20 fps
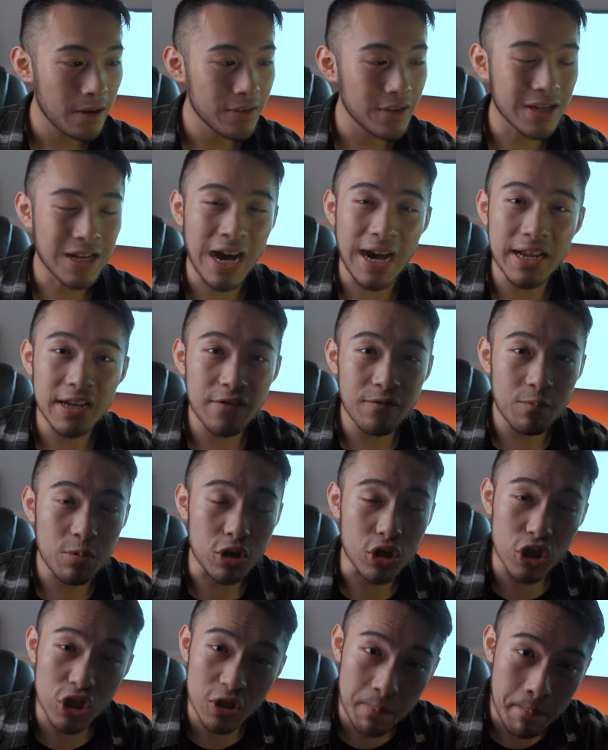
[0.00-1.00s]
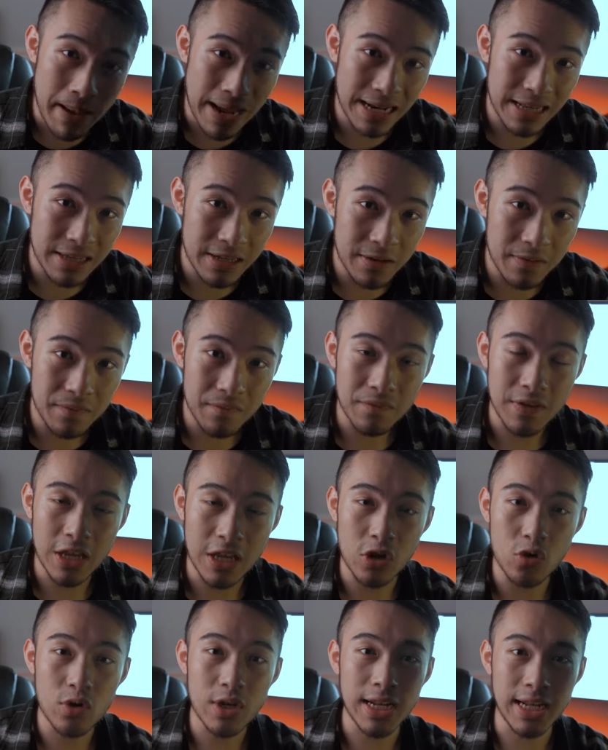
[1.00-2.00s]
The kind of perspective that
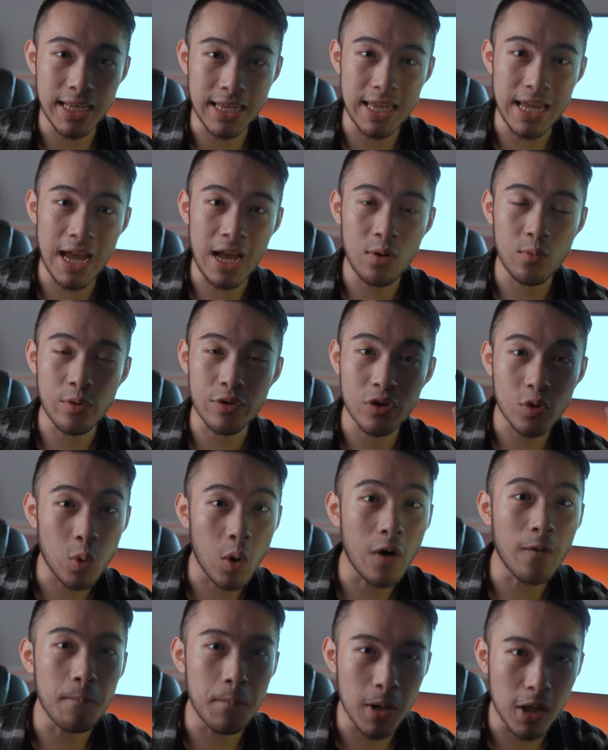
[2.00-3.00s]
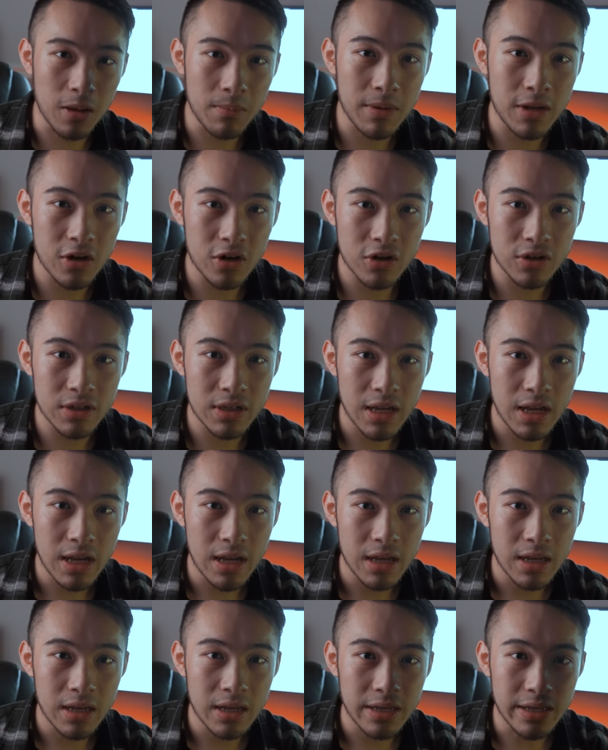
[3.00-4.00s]
you can get with 12mm
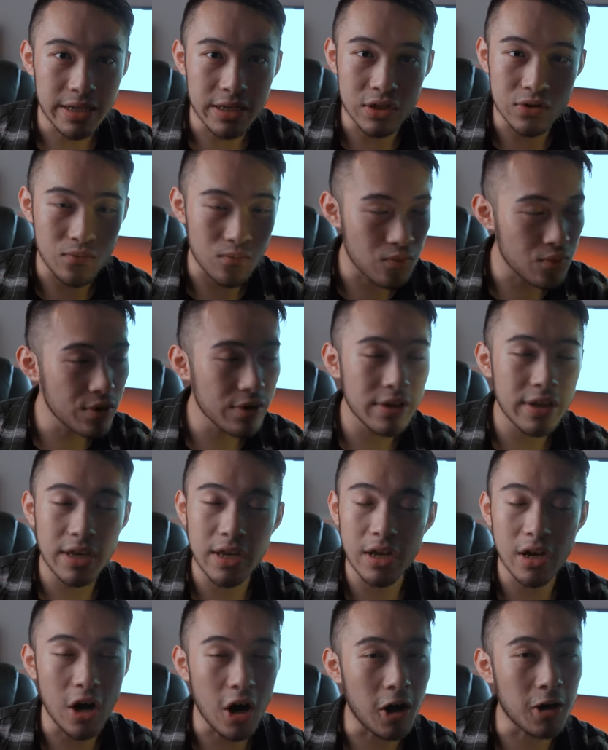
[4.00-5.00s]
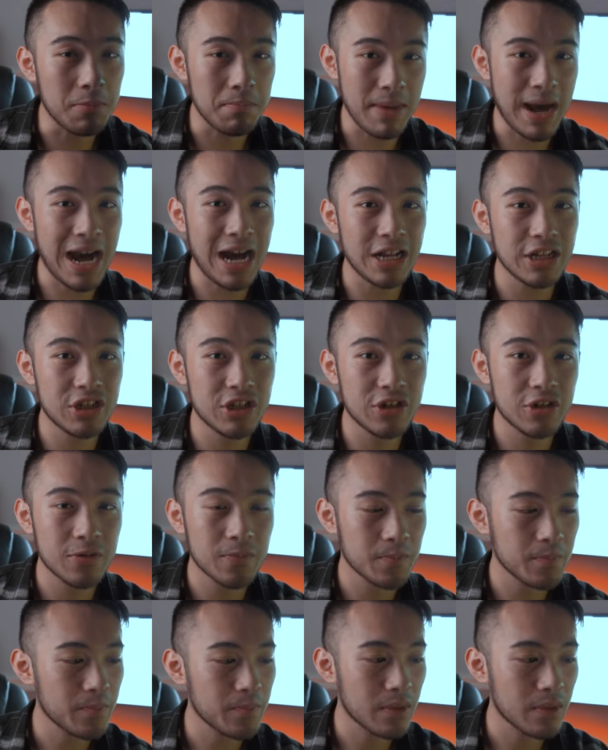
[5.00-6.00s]
is really unmatched.
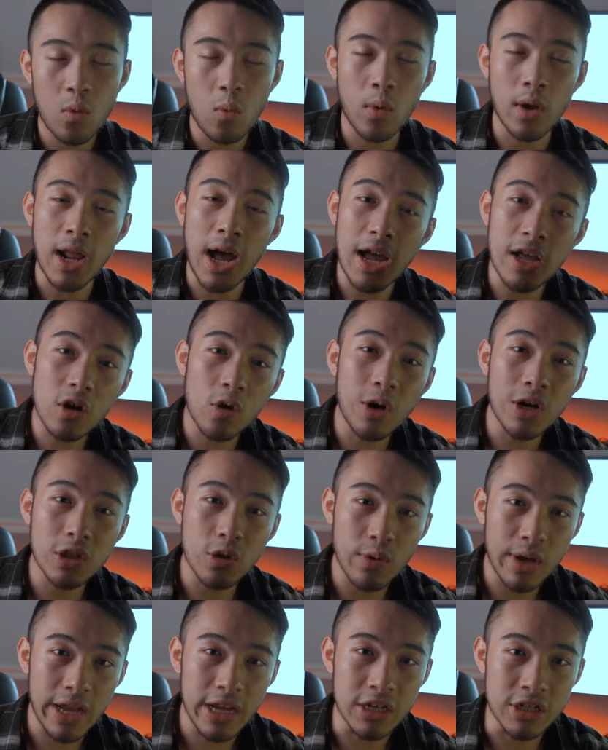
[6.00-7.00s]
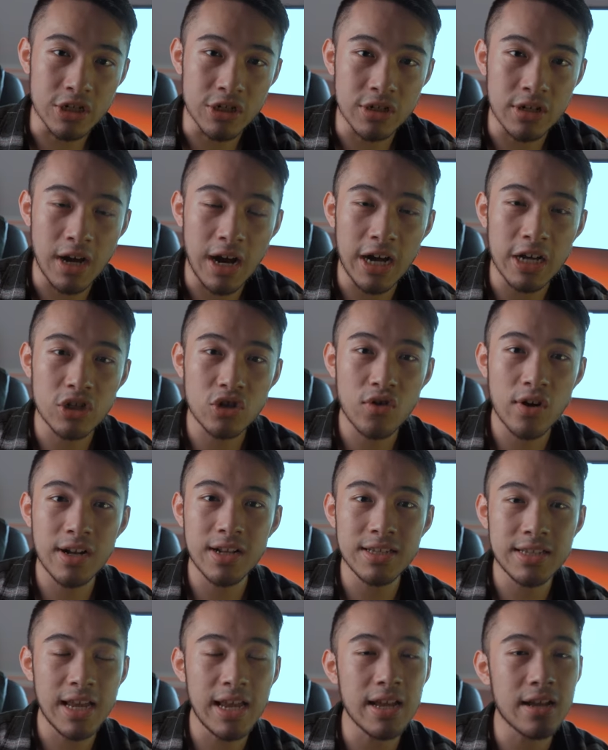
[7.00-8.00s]
When I go on location, I try
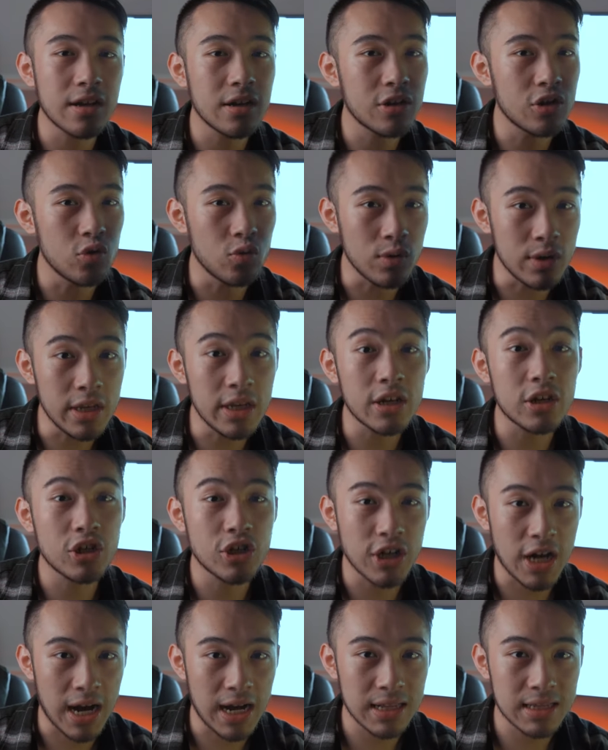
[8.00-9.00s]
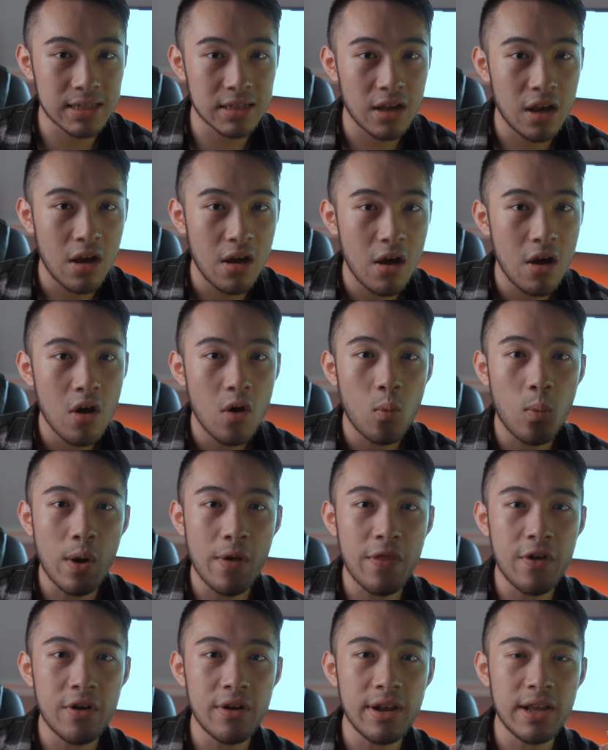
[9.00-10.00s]
to take unique shots,
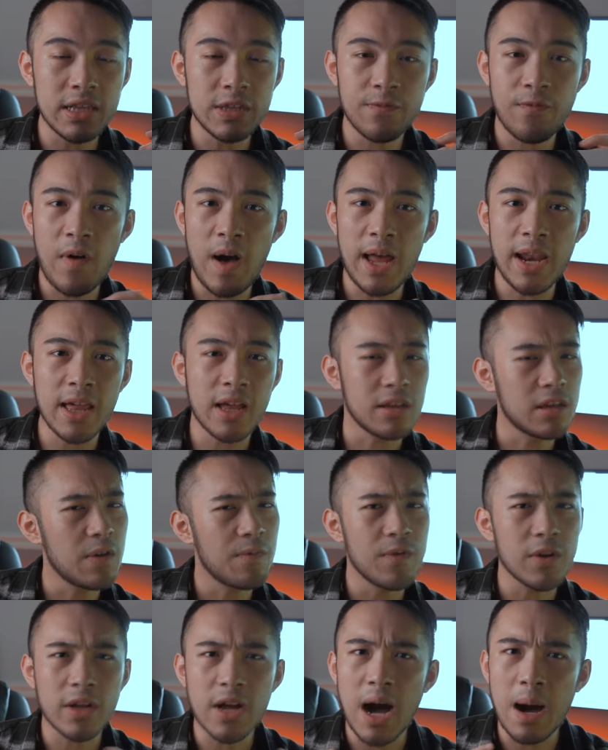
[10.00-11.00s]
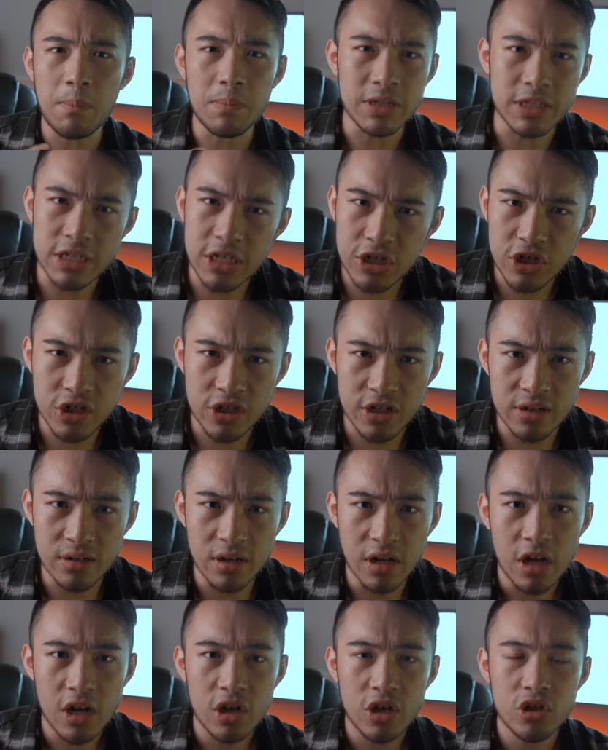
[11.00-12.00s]
whether it's finding a different
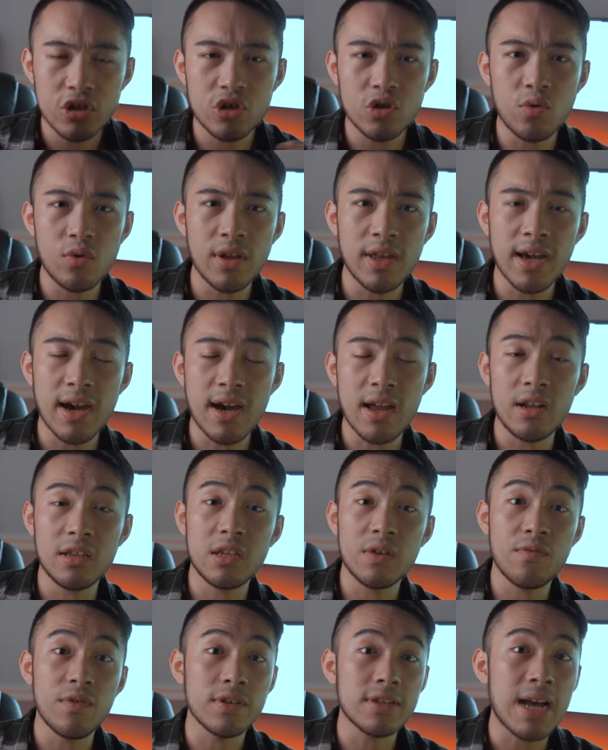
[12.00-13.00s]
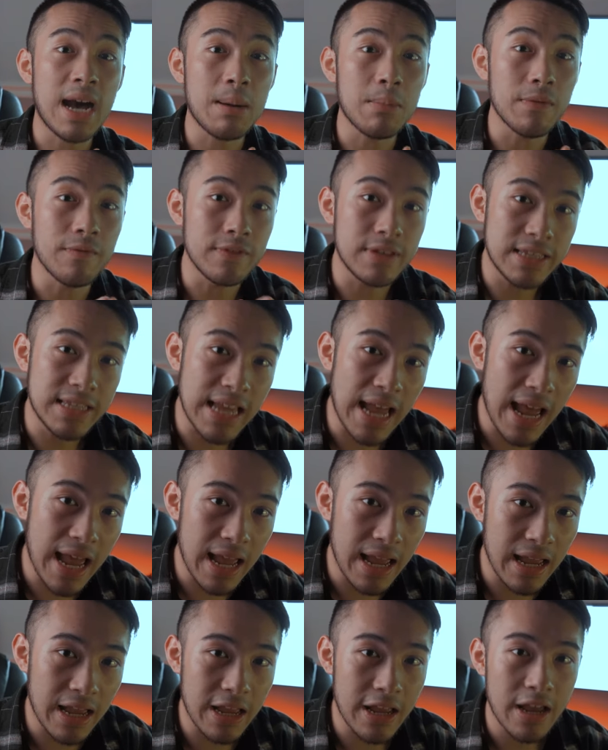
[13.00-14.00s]
composition, shooting at a different time of
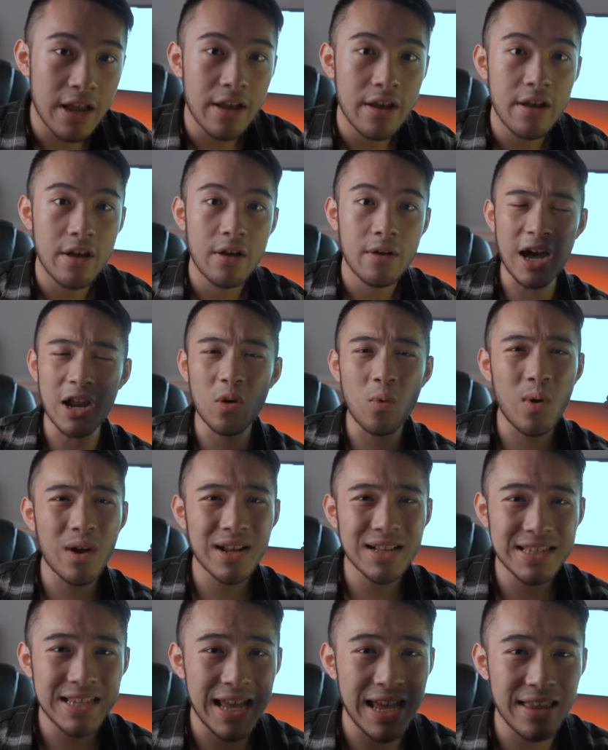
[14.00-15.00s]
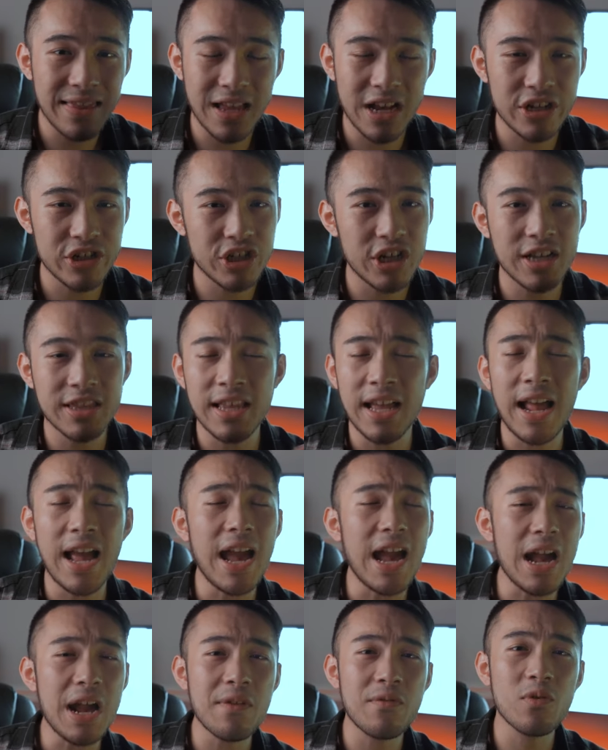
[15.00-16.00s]
day. I don't want to take that shot that
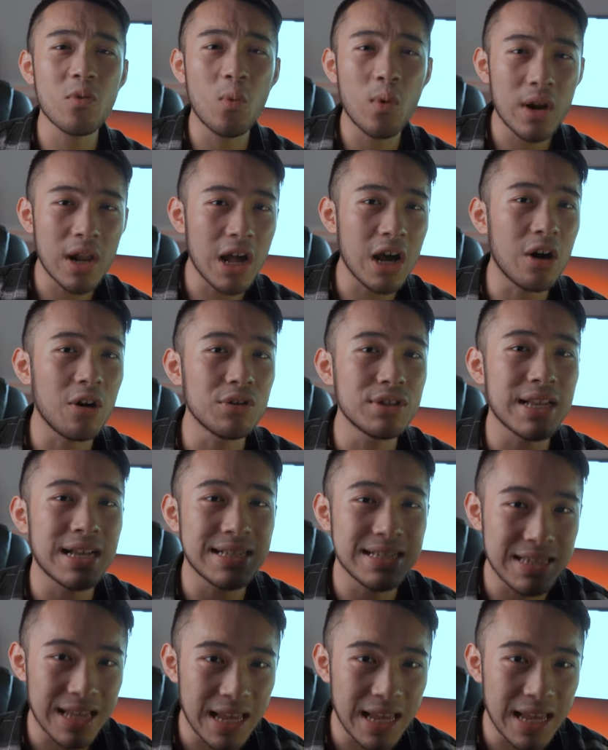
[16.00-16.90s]
everyone else has